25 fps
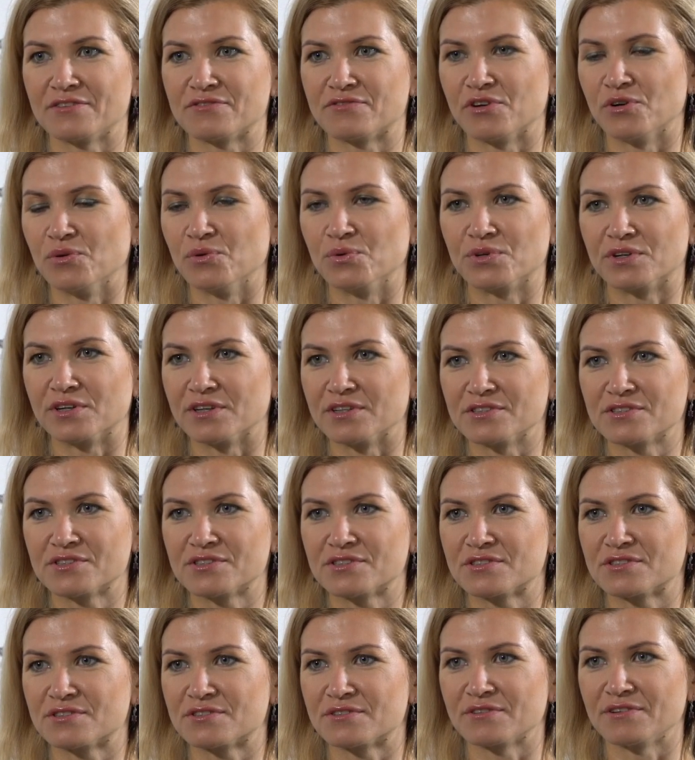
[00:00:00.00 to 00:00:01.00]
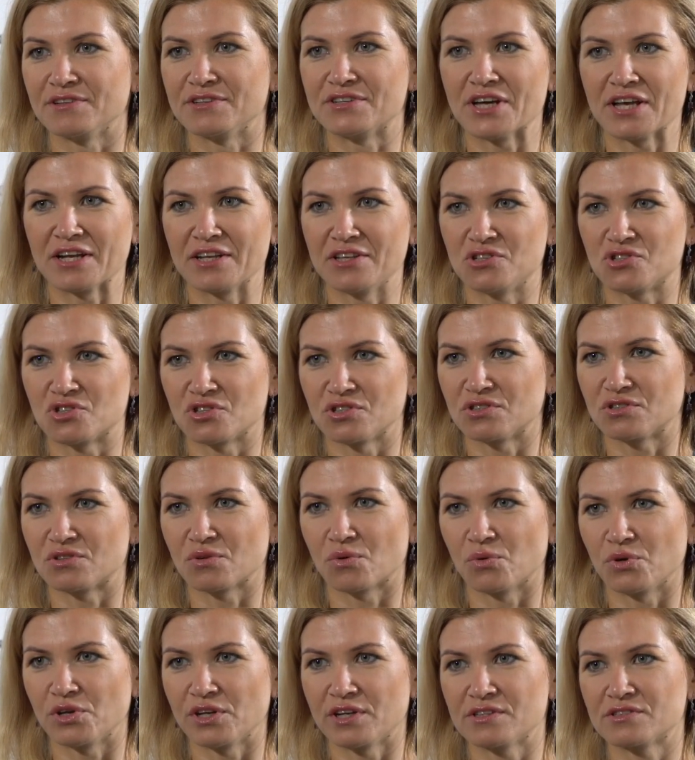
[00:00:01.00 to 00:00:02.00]
focused, intelligent
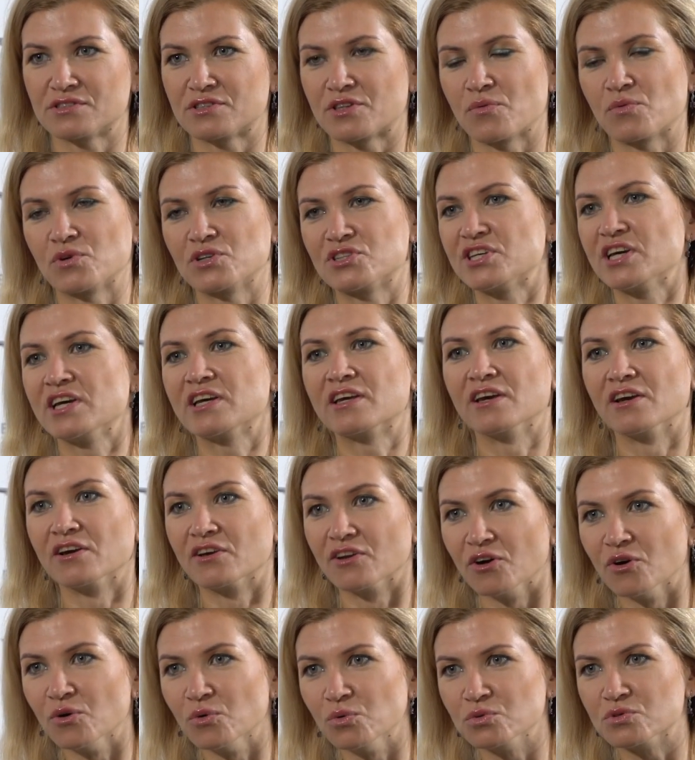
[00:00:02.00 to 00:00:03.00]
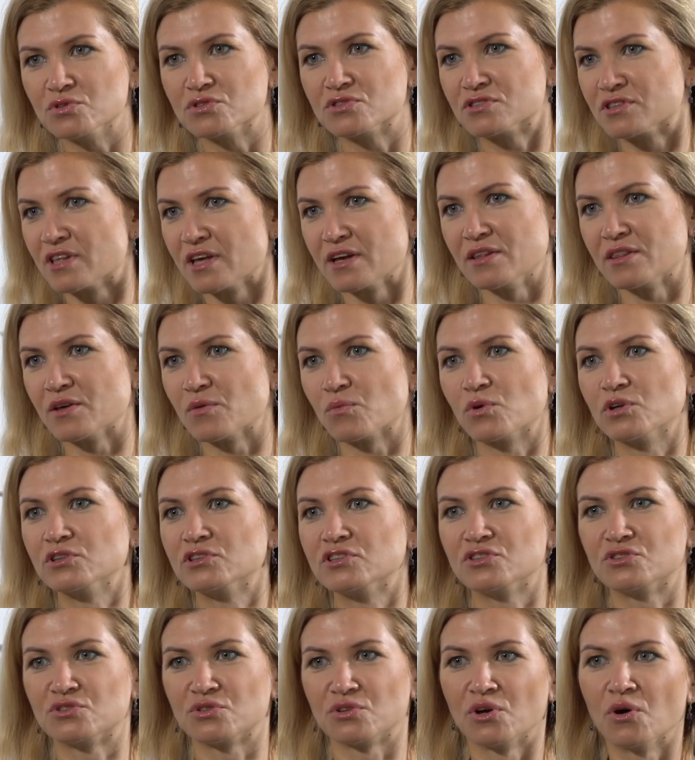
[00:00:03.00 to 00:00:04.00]
audience. They were taking notes. They
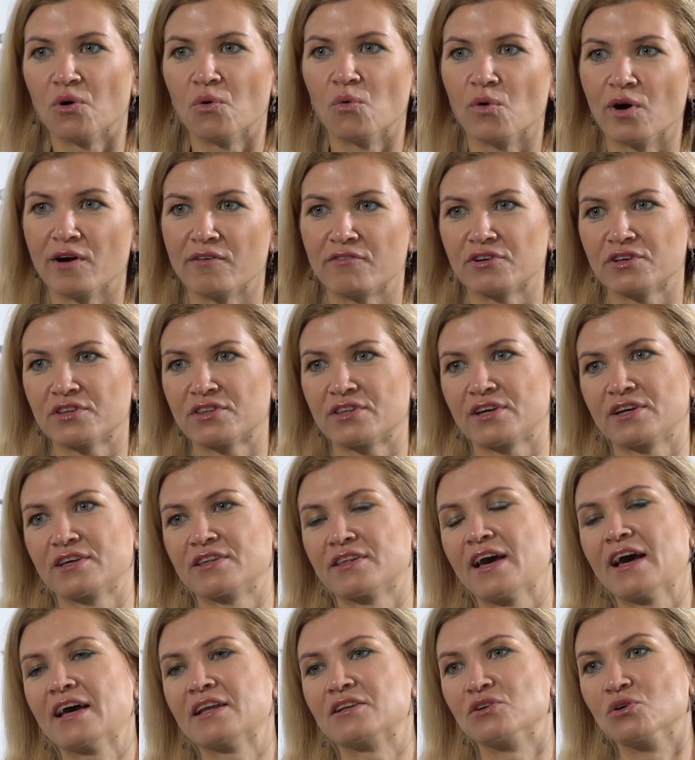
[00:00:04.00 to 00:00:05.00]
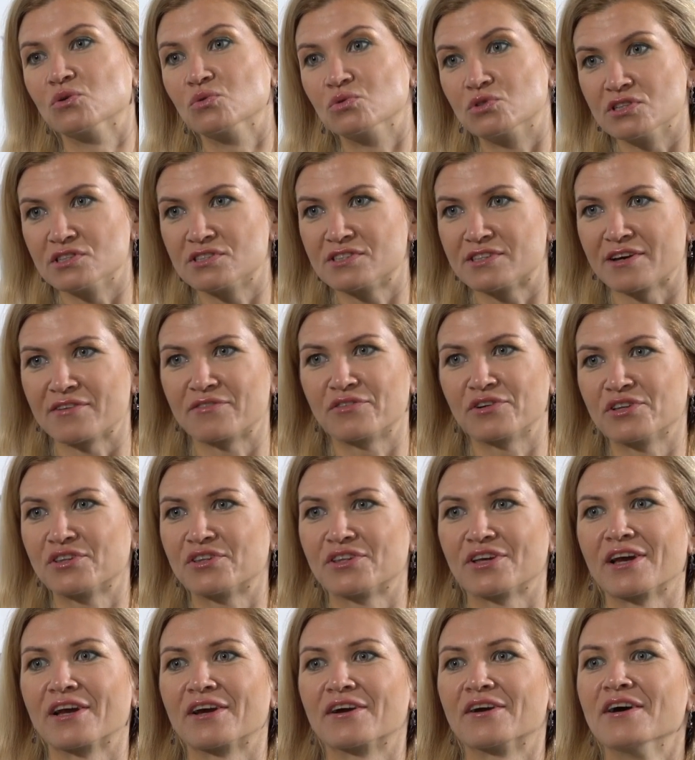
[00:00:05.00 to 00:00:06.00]
wanted to know everything. They had noticed
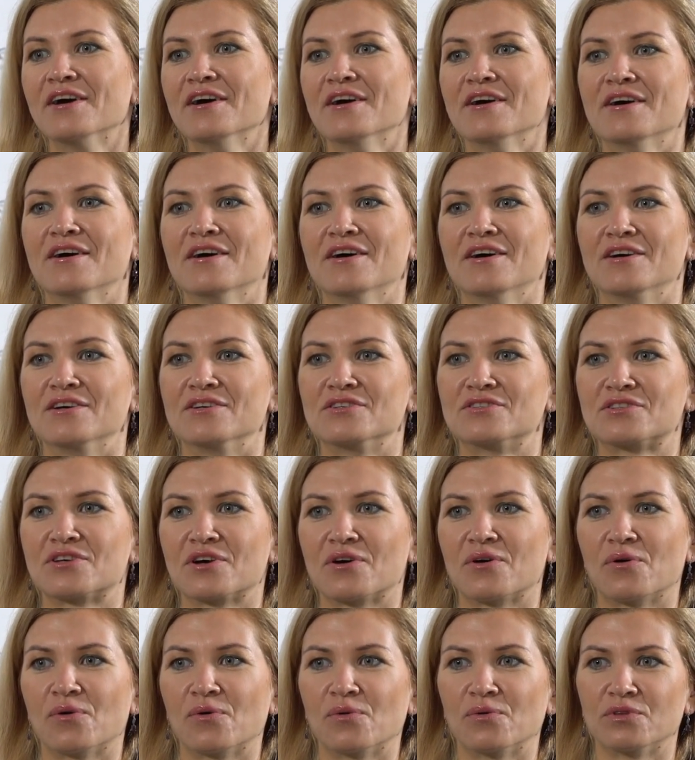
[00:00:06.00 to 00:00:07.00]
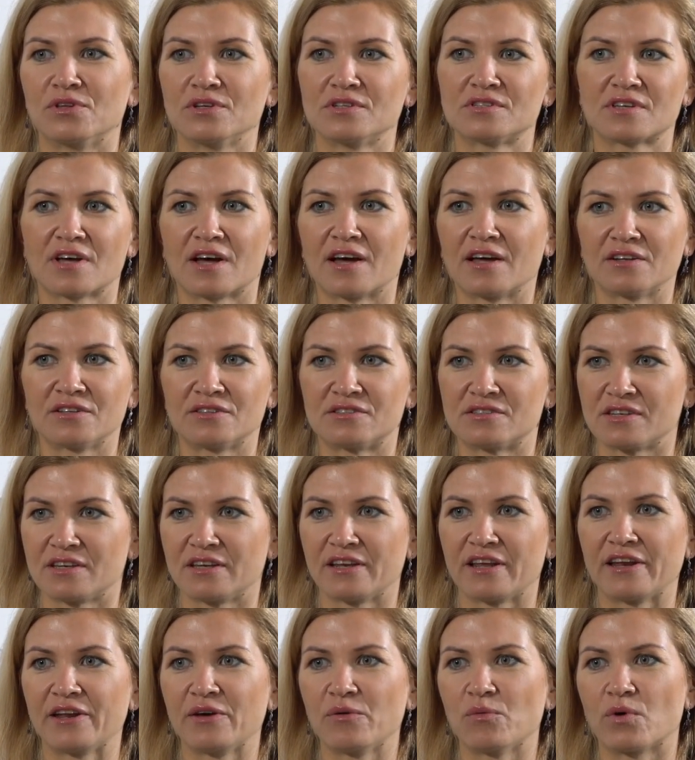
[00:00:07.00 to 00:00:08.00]
everything. So this I hadn't
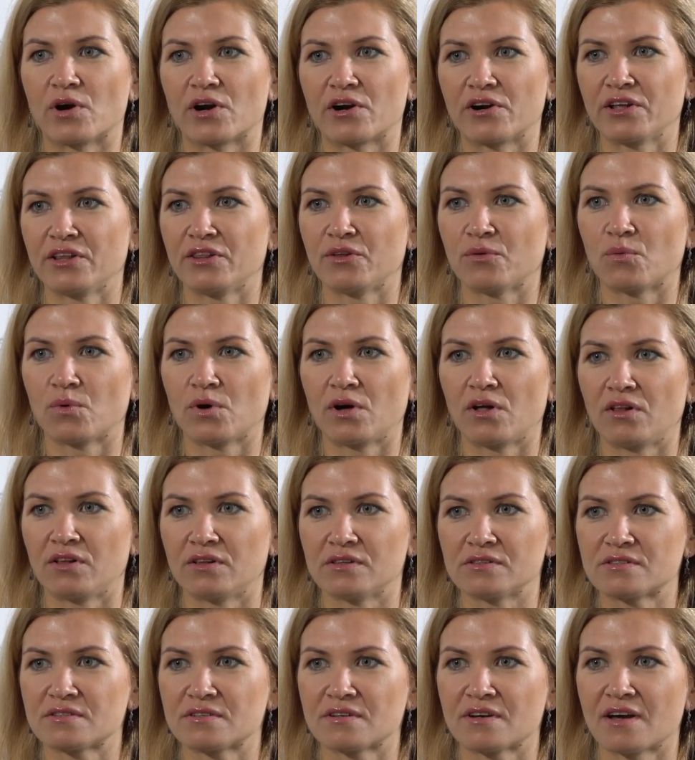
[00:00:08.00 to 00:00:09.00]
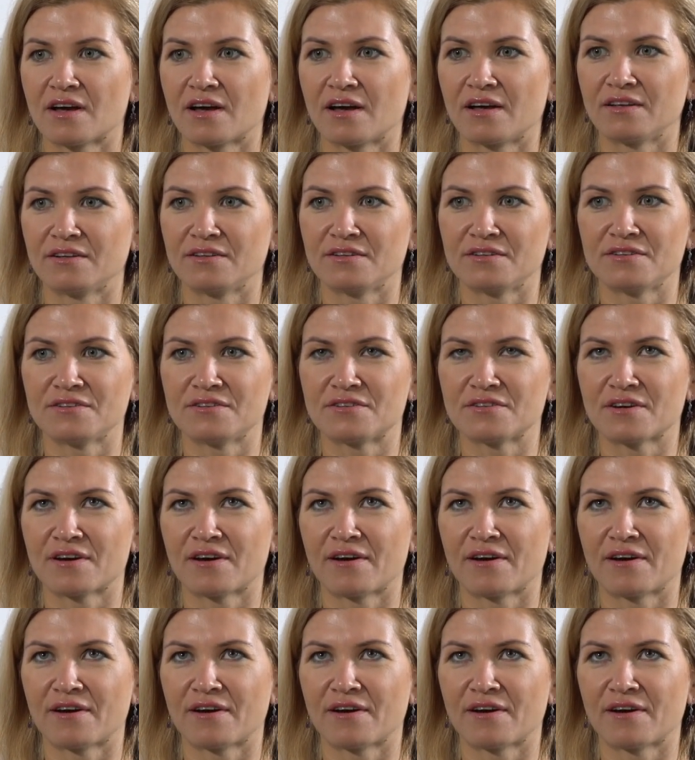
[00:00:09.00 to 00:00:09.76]
seen anywhere in the world. And